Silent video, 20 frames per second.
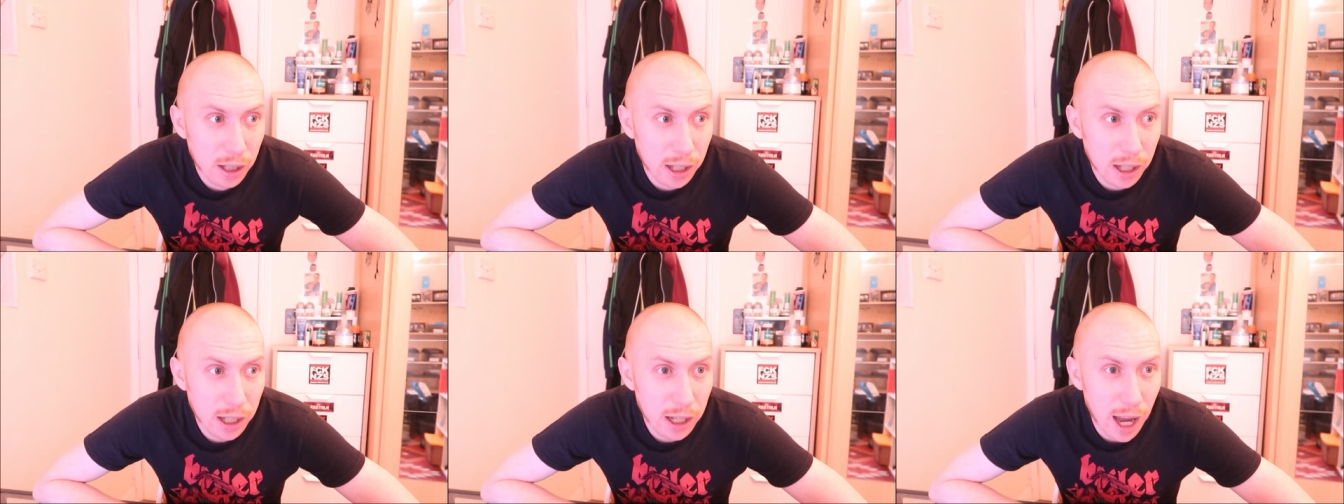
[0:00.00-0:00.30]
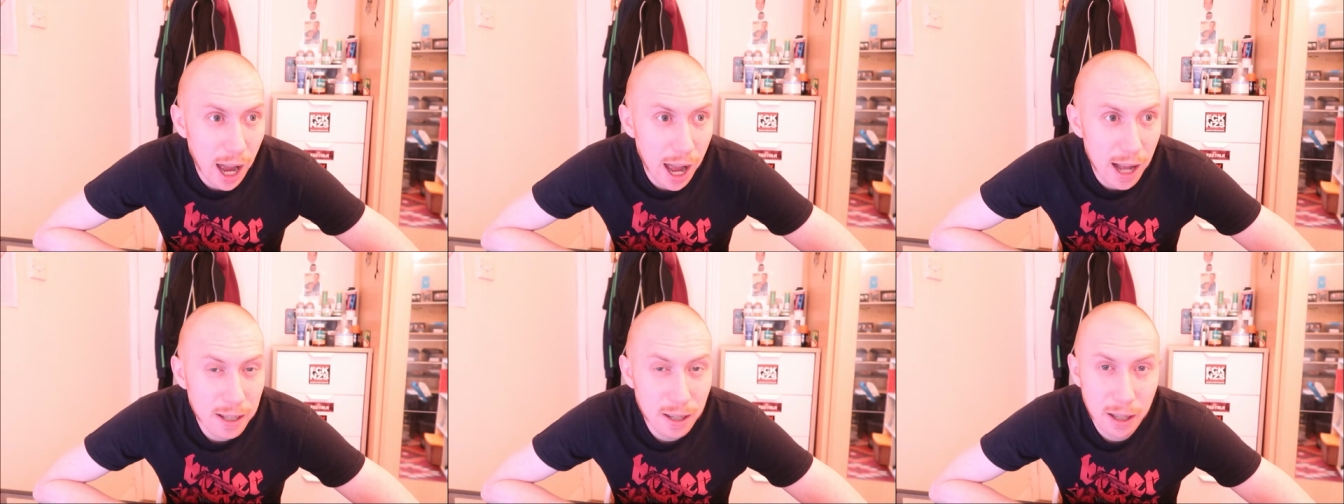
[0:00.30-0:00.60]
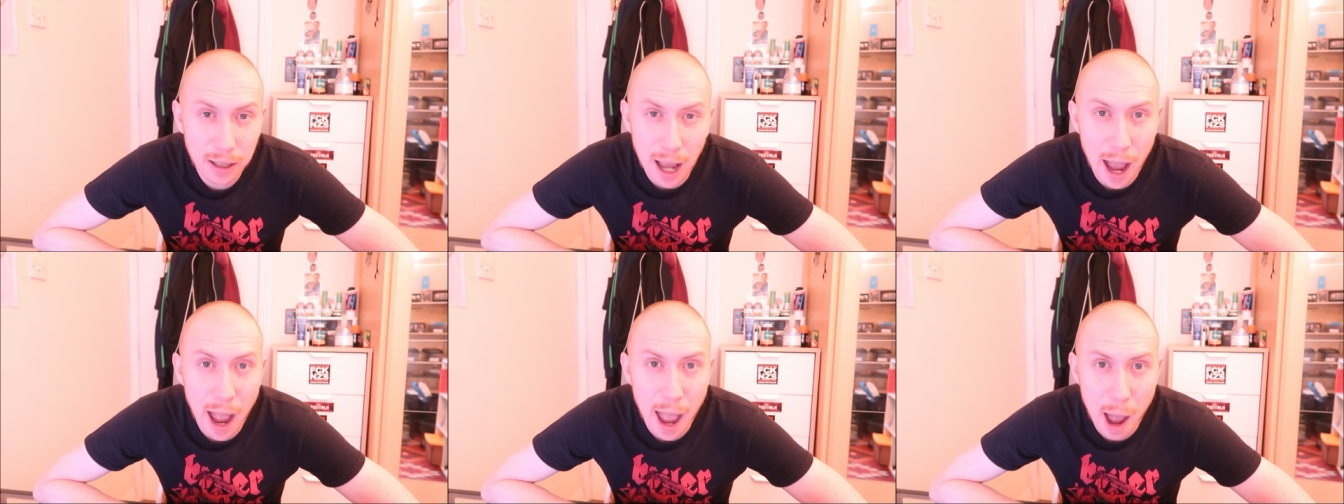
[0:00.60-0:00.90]
Yeah,
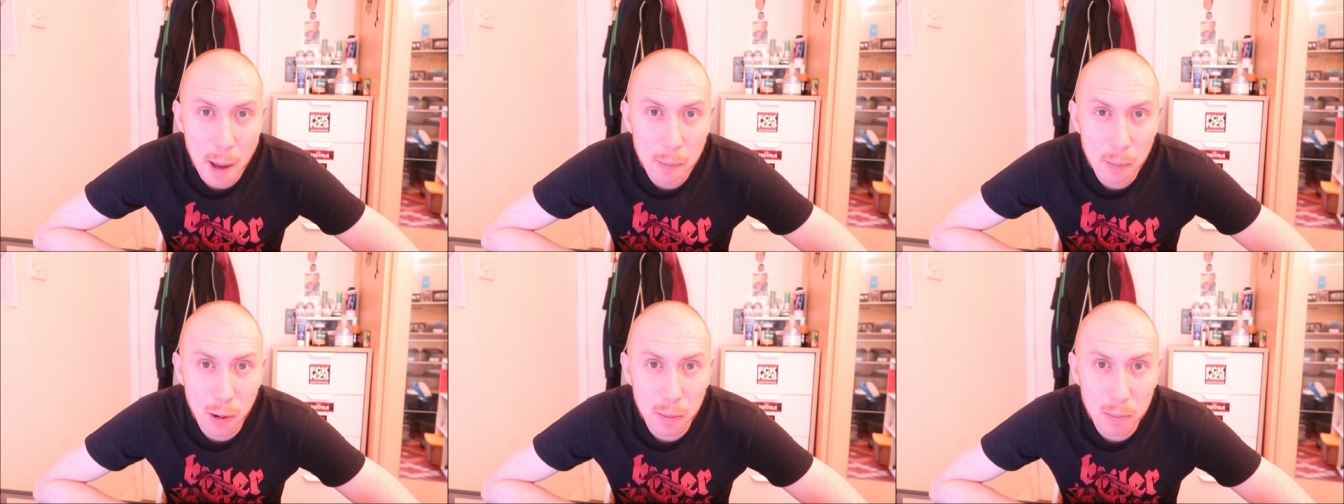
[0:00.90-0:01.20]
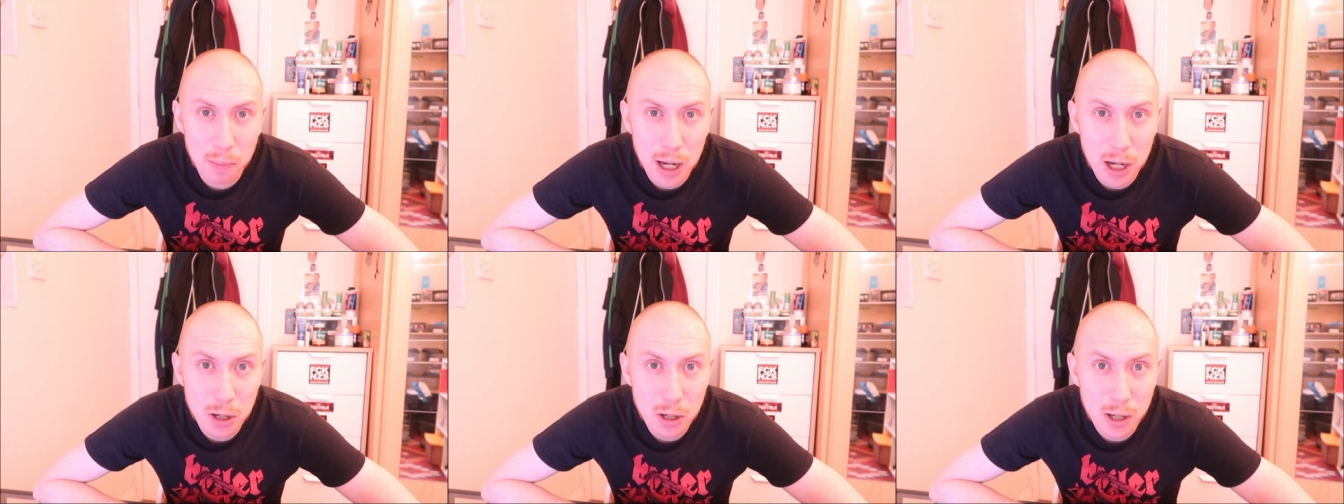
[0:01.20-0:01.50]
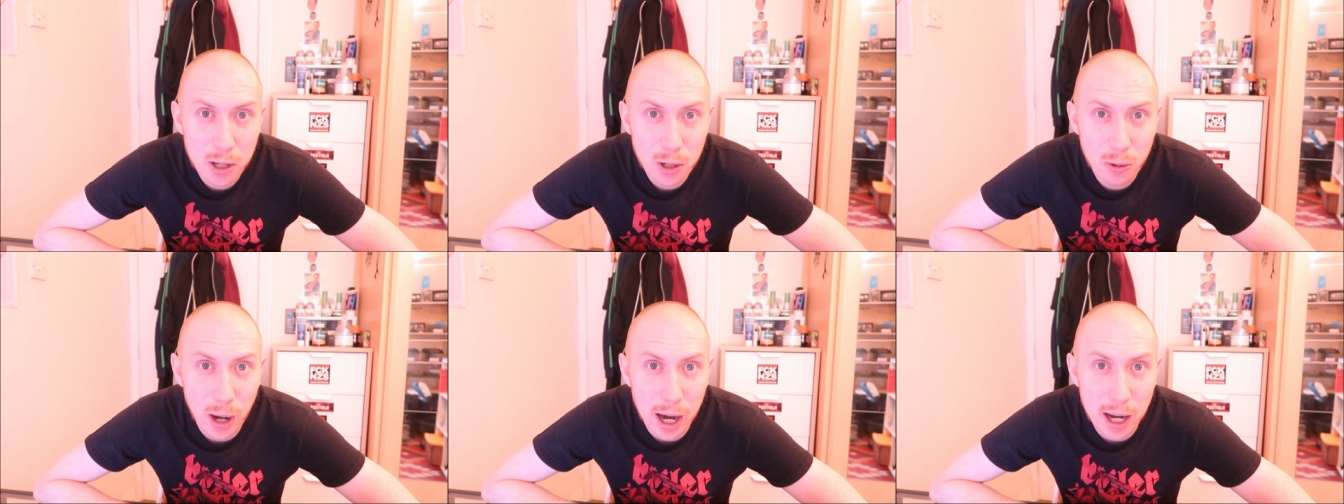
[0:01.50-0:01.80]
so that airport beach
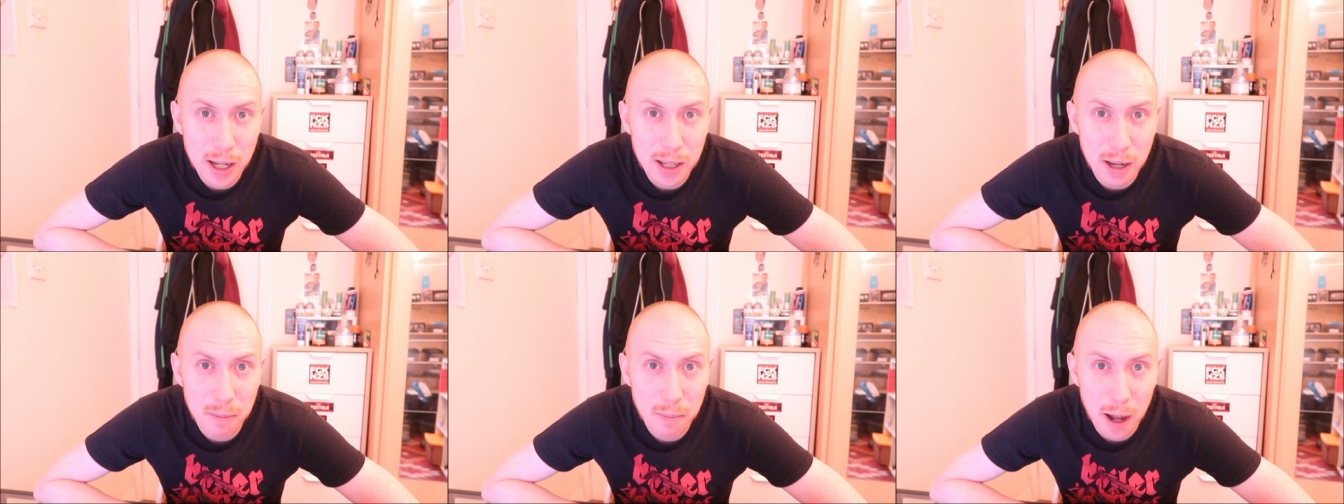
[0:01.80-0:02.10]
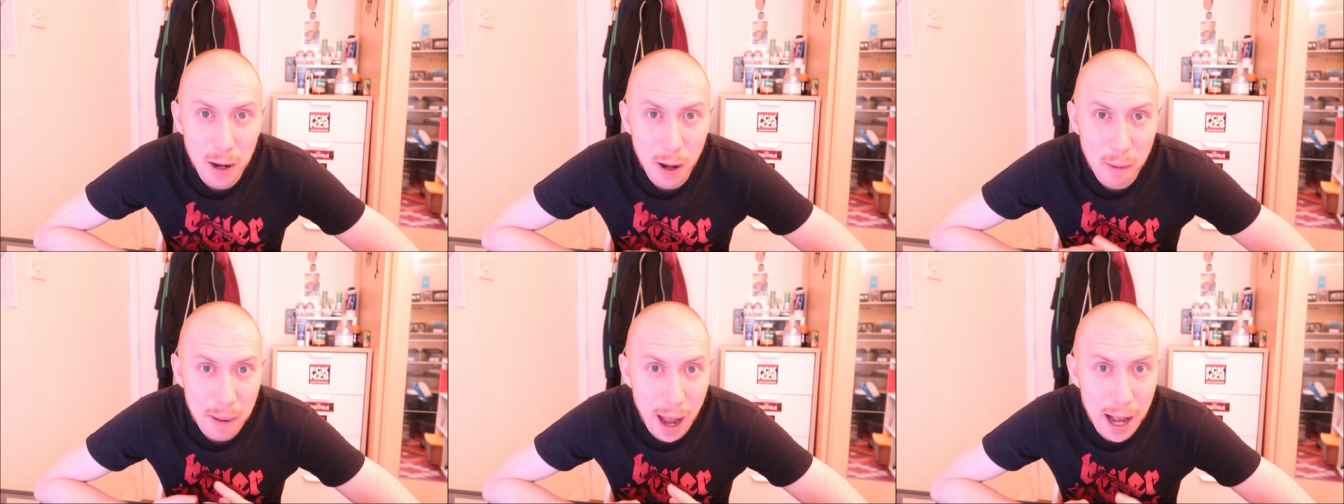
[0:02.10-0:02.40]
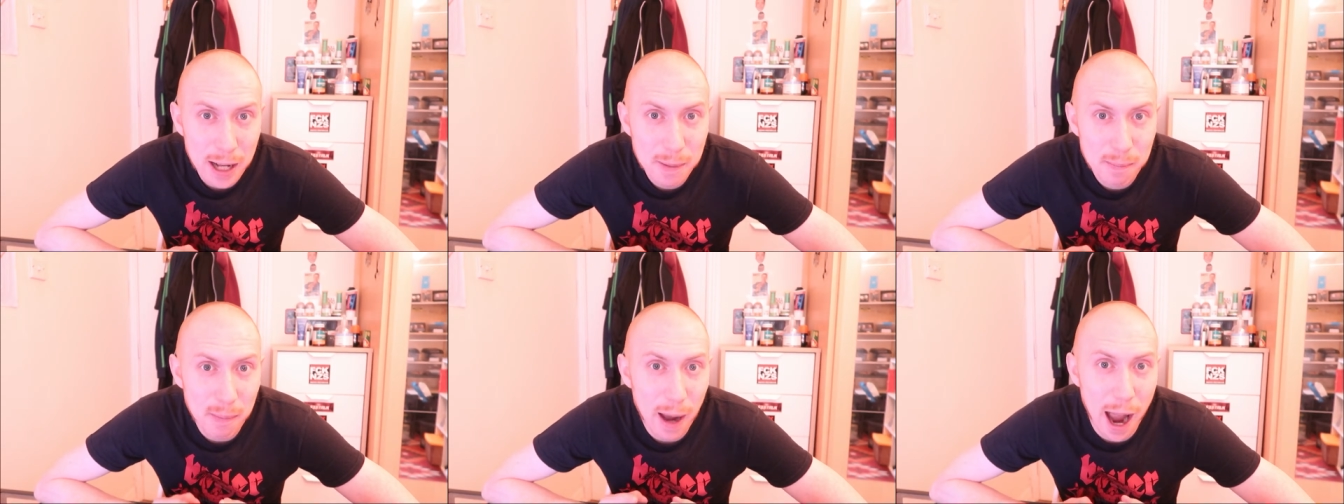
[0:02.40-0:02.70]
is crazy, but the
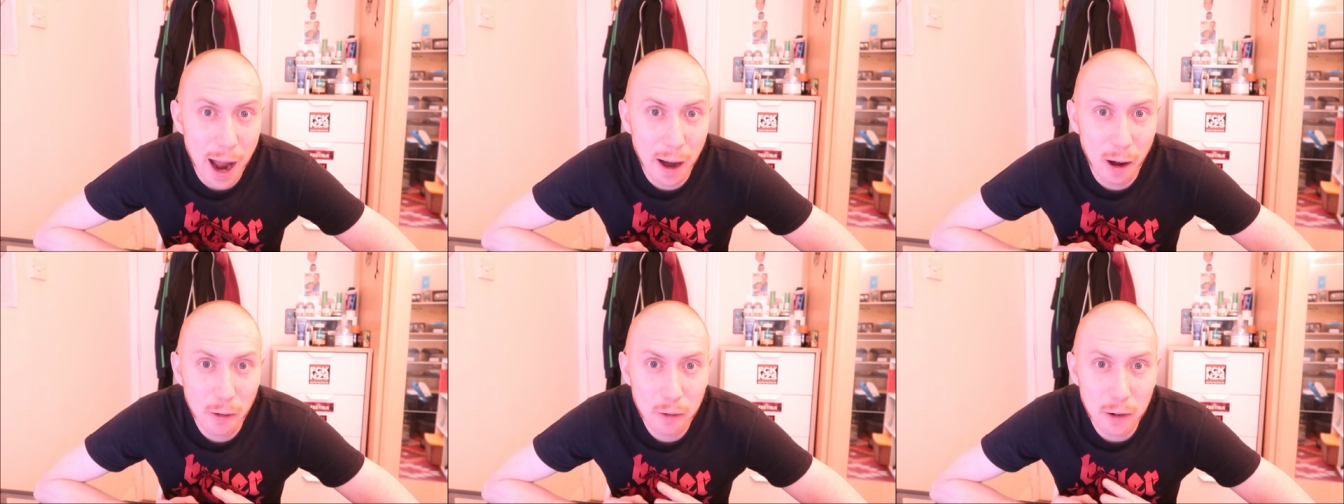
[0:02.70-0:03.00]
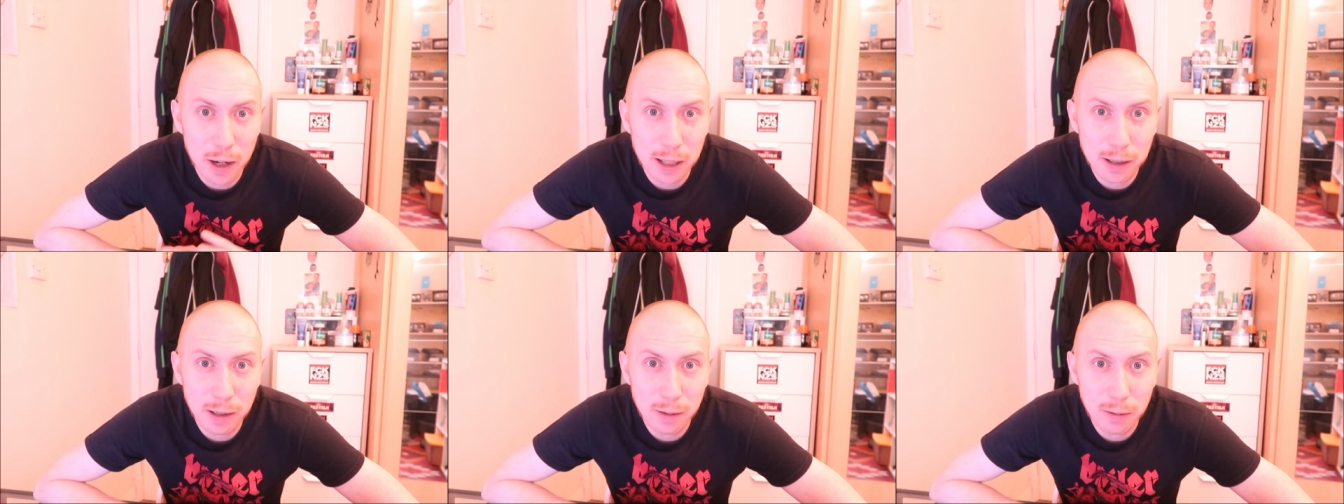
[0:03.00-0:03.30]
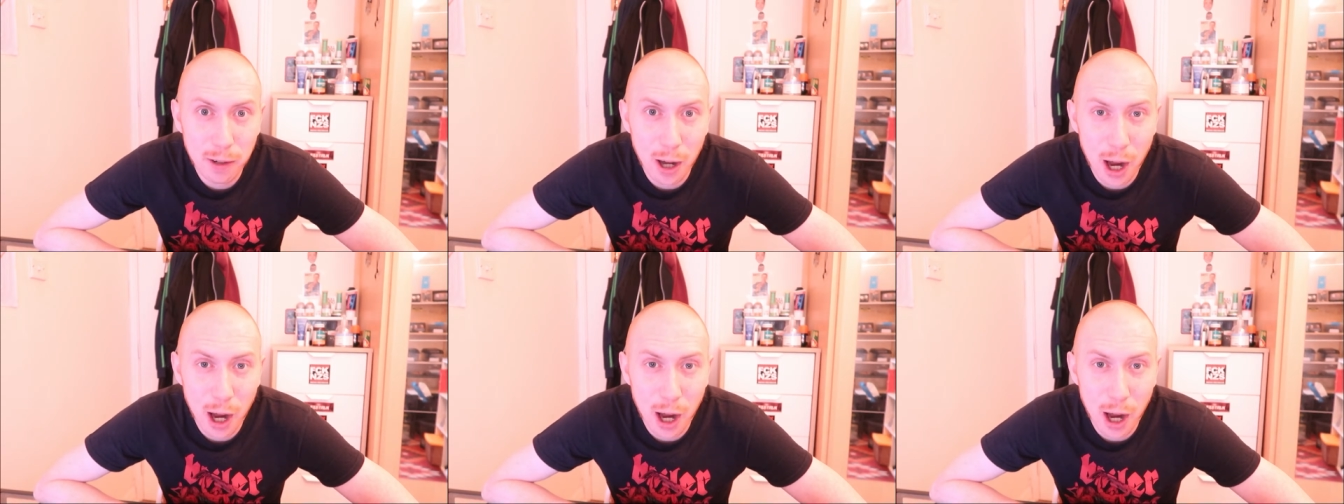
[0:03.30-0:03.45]
best part of it